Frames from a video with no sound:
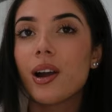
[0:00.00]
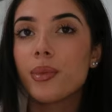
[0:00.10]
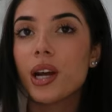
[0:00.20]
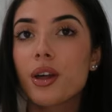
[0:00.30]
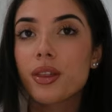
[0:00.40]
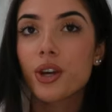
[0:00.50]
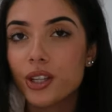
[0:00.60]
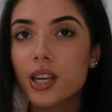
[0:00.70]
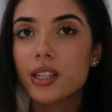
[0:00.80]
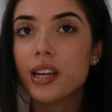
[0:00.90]
I'm now
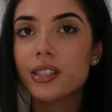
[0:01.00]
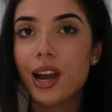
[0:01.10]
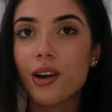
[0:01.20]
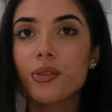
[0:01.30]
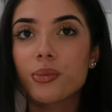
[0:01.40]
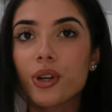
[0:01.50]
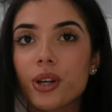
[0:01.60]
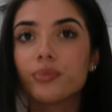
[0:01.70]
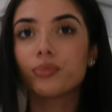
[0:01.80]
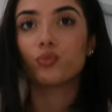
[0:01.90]
13 days out from Europe.